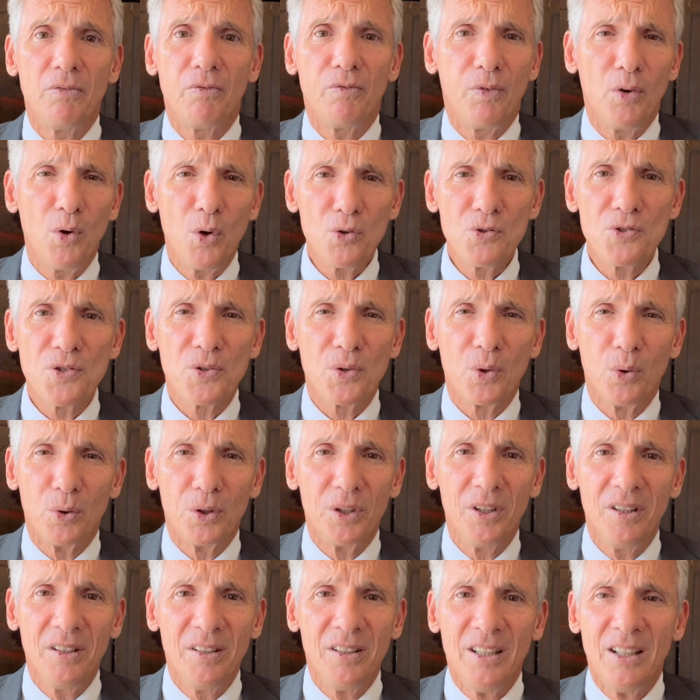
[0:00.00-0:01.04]

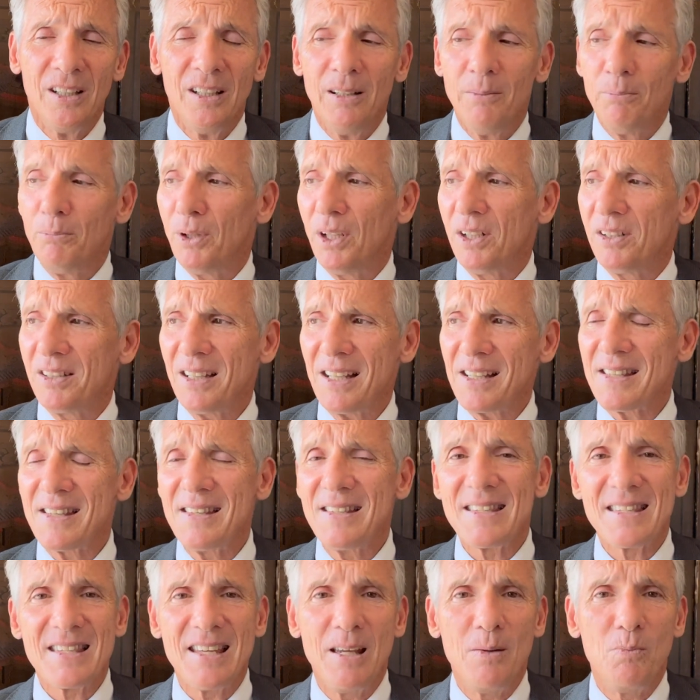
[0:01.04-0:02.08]
falsehood, but it
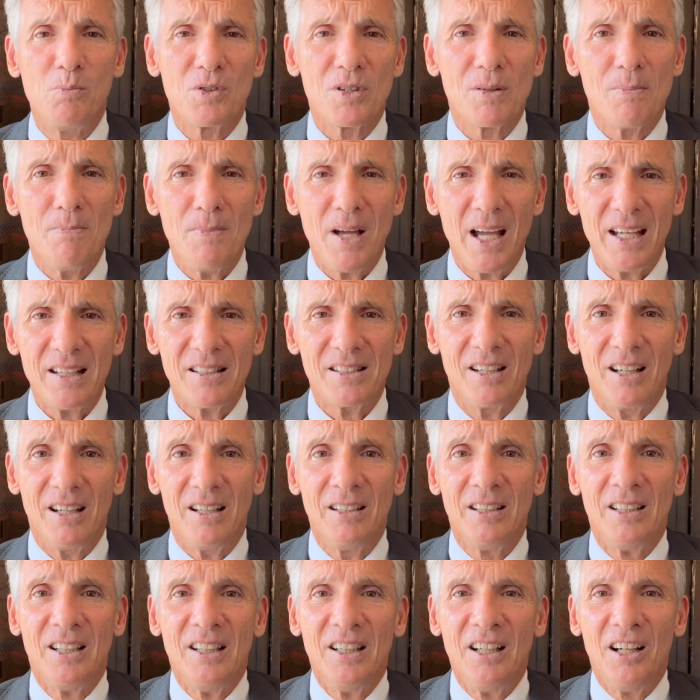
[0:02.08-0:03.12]
doesn't seem to
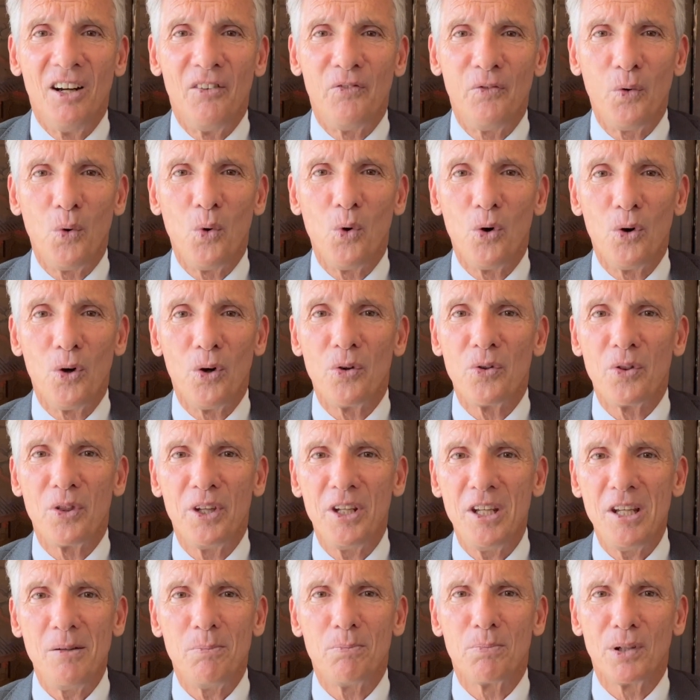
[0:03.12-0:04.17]
matter for
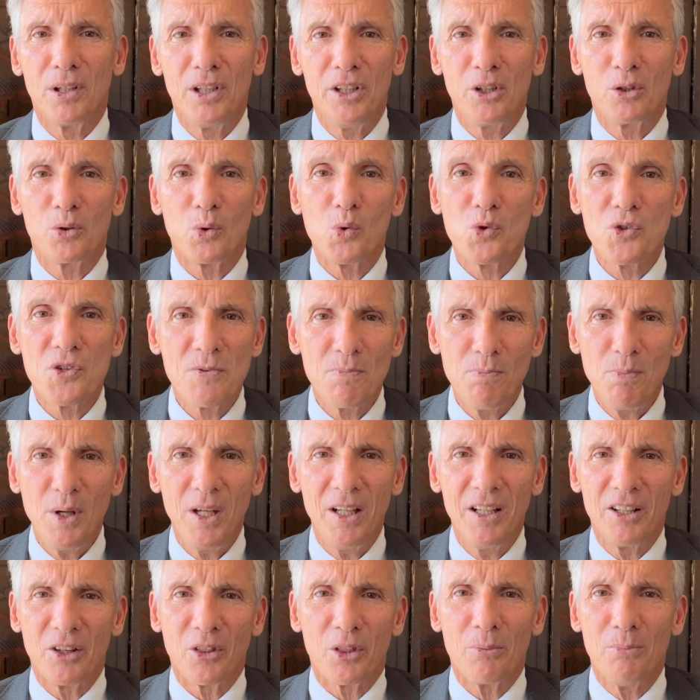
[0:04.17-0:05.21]
the political
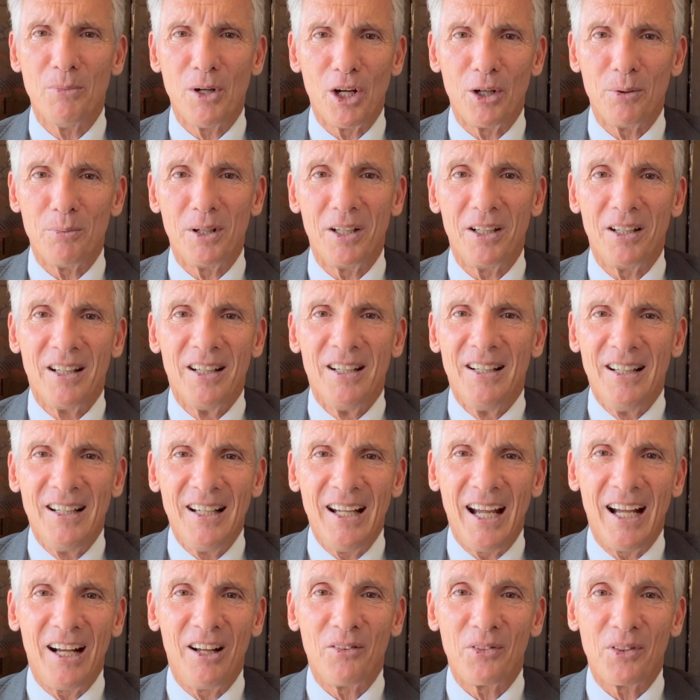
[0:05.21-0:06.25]
spin at the moment
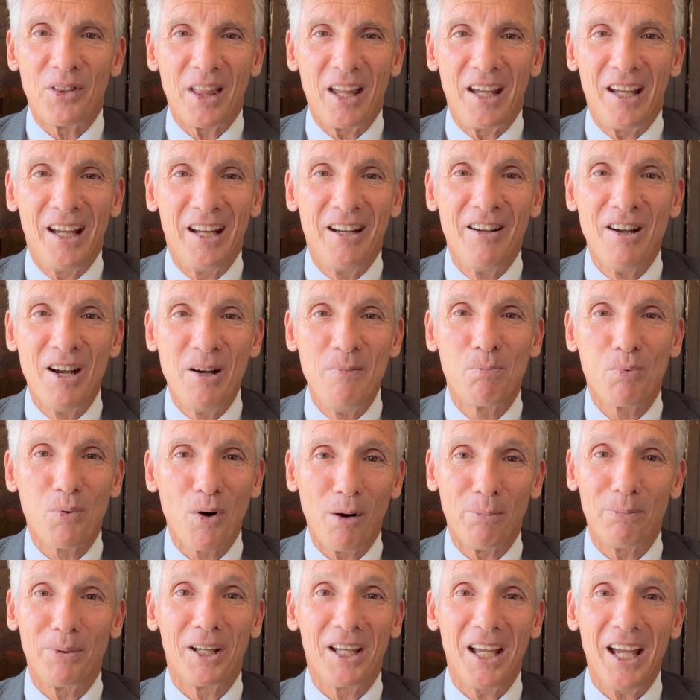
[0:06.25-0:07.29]
out there in
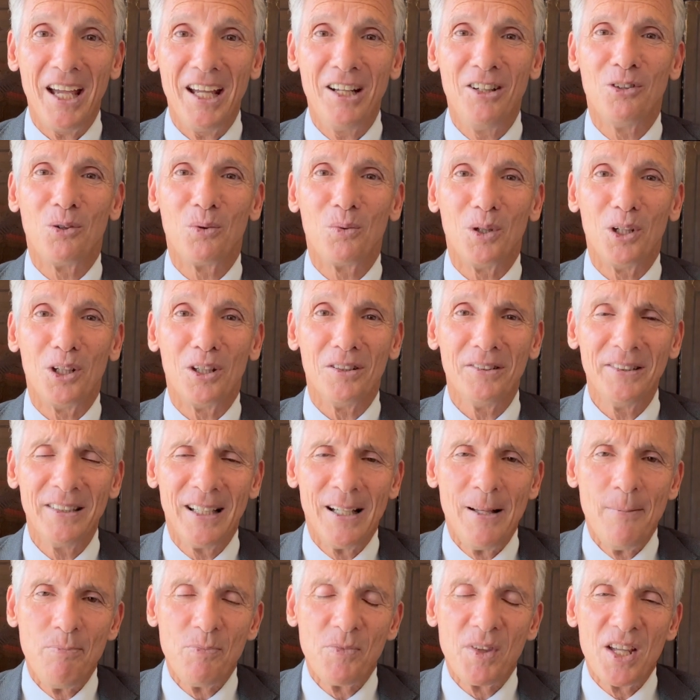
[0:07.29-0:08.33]
propaganda world.
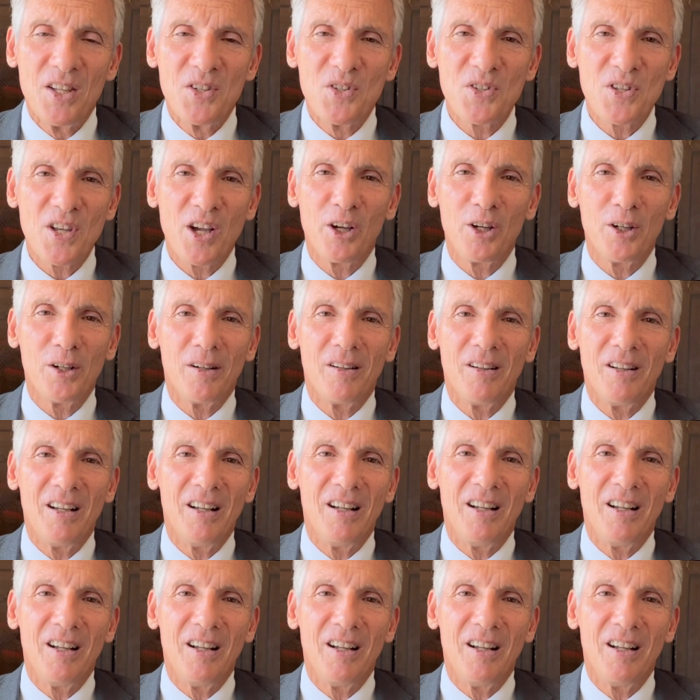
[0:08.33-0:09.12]
So